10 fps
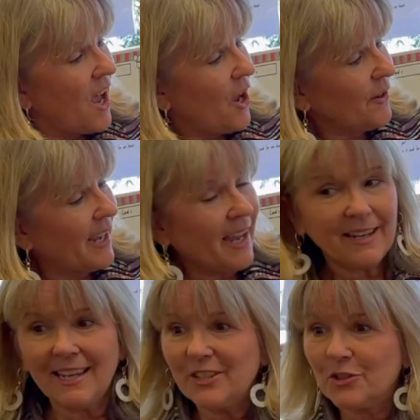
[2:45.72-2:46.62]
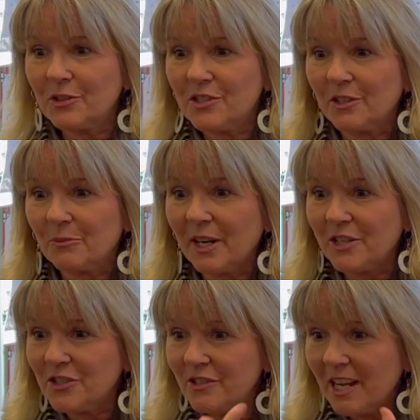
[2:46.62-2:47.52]
Okay, it's your turn. Why
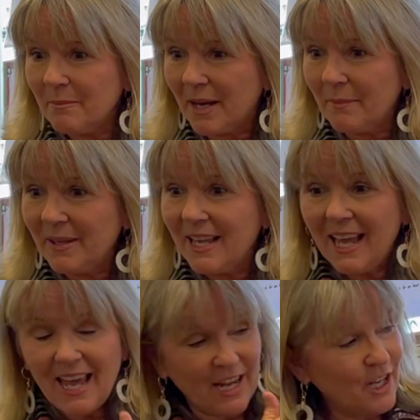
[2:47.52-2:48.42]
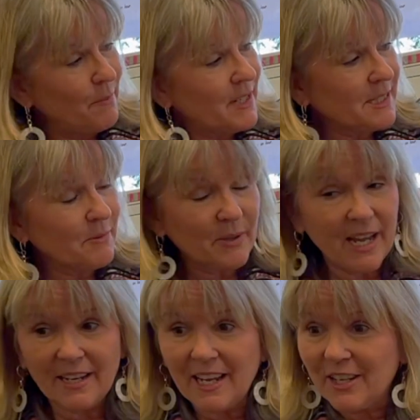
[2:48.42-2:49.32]
don't you come up and you mix them
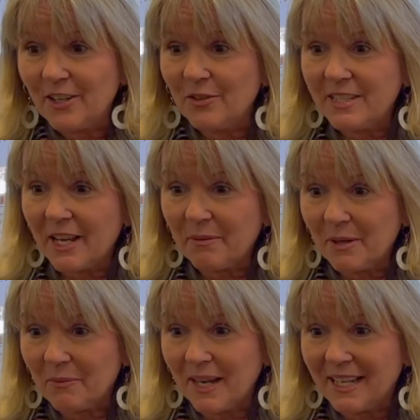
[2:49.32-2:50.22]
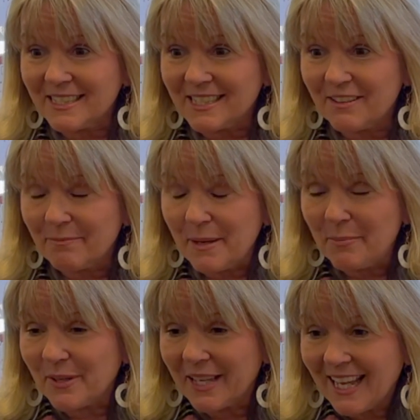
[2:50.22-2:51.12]
around and you take one away and see if
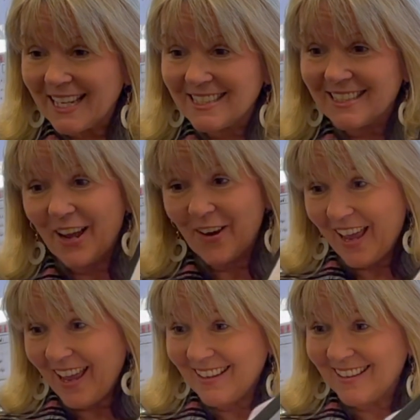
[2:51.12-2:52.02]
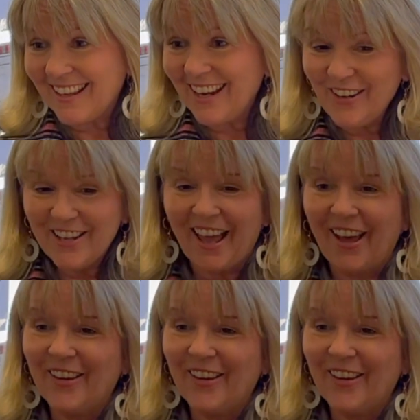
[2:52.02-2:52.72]
people can guess it. Okay, there you go.